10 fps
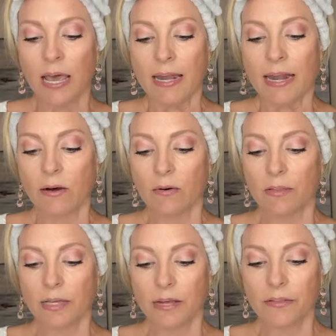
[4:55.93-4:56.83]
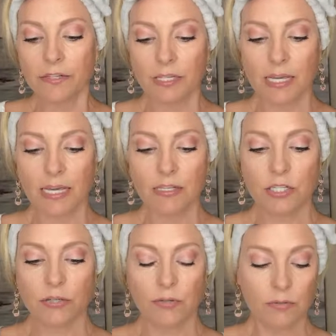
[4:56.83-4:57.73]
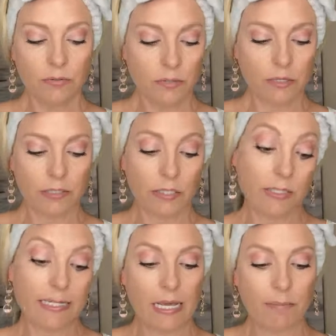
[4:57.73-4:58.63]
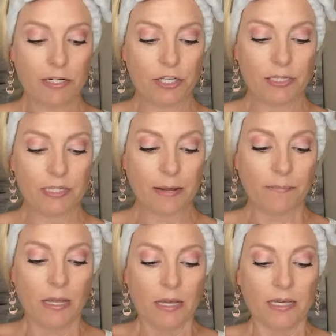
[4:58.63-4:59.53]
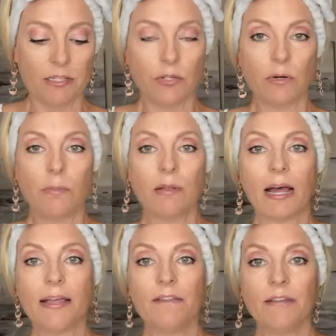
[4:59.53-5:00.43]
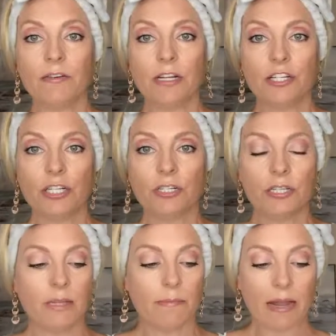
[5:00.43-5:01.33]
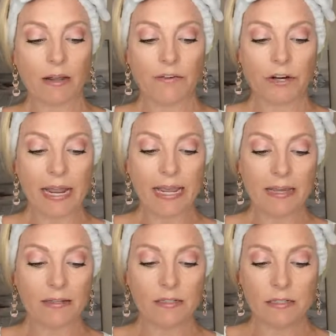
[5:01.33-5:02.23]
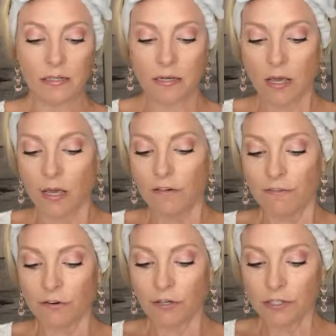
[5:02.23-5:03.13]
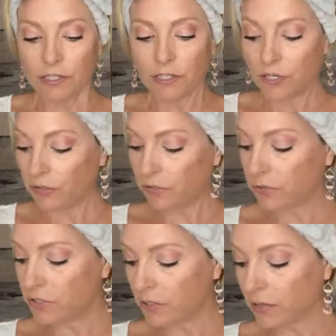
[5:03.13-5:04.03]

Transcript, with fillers: Now, the other key too, or little tip I should say, is to apply the foundation to the back of your hand first, you'll use a